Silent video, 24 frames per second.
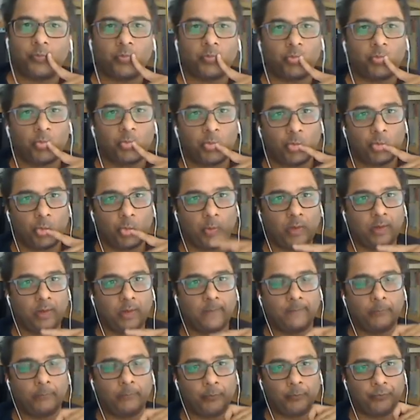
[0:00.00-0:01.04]

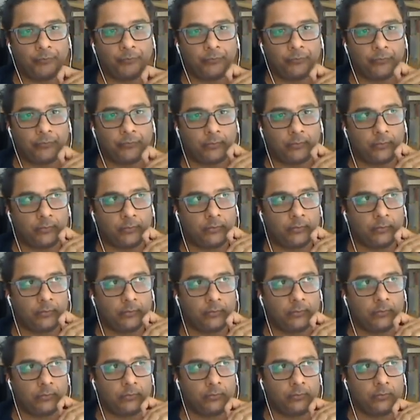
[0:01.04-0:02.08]

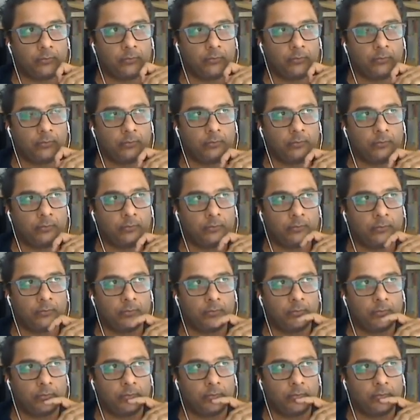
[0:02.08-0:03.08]
No words are spoken by the person on screen.